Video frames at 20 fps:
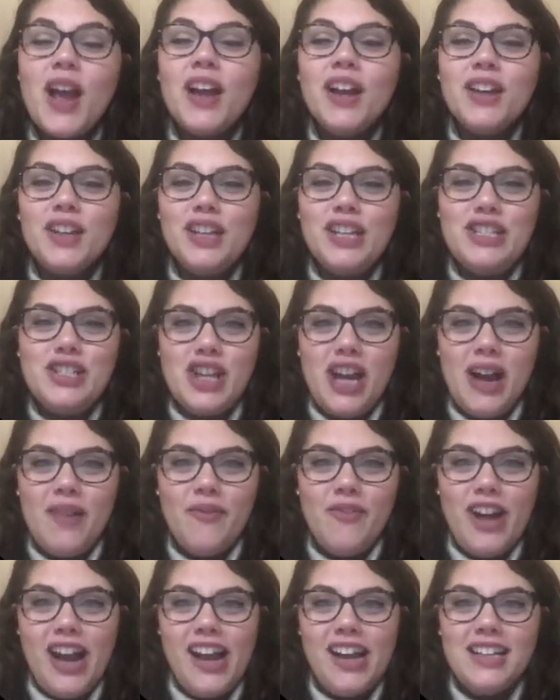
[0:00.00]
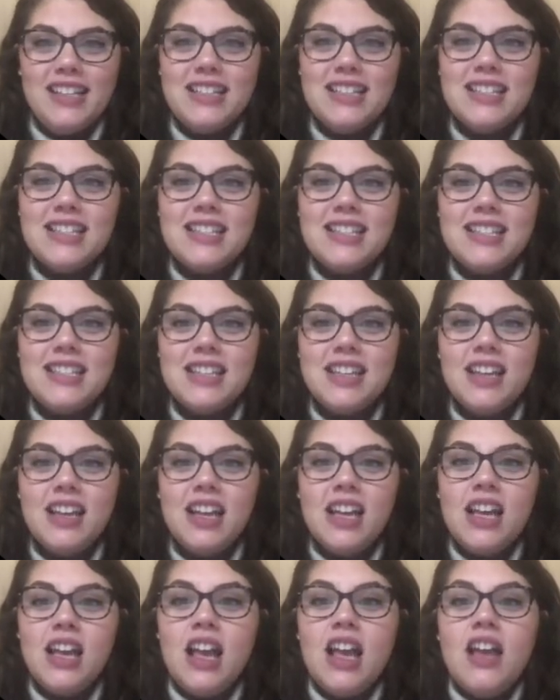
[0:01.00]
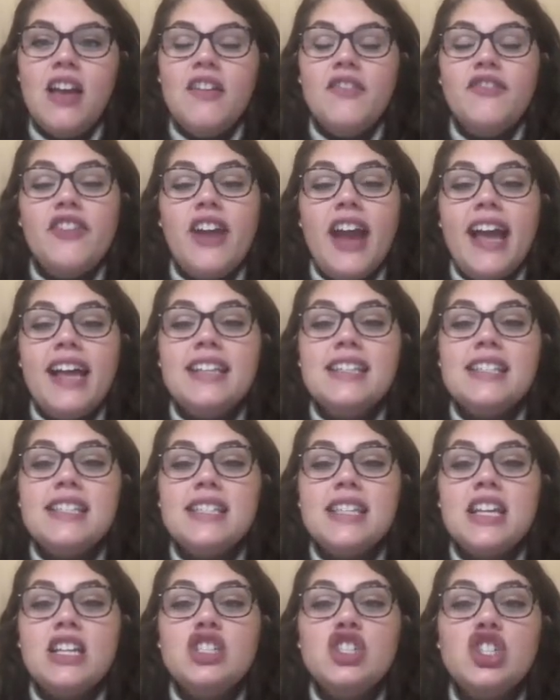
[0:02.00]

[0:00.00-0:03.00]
Good job, friends. Friends,